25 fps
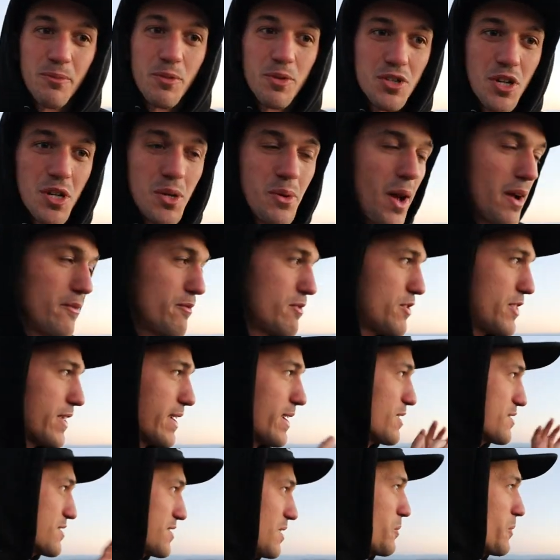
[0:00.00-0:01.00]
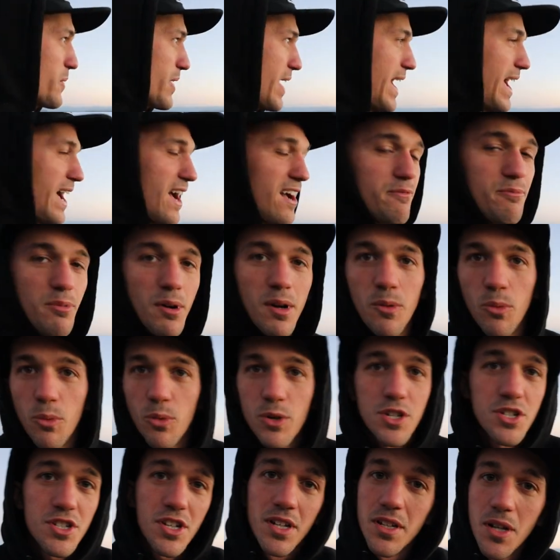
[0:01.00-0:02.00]
I'm gonna show you everything else that we have, but
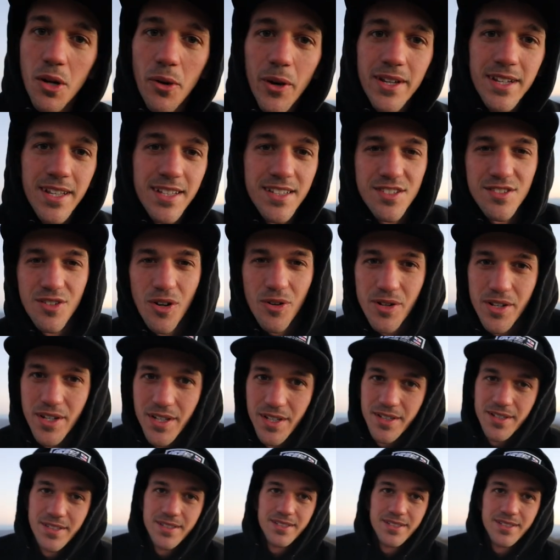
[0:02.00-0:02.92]
we're just gonna go ahead and get started.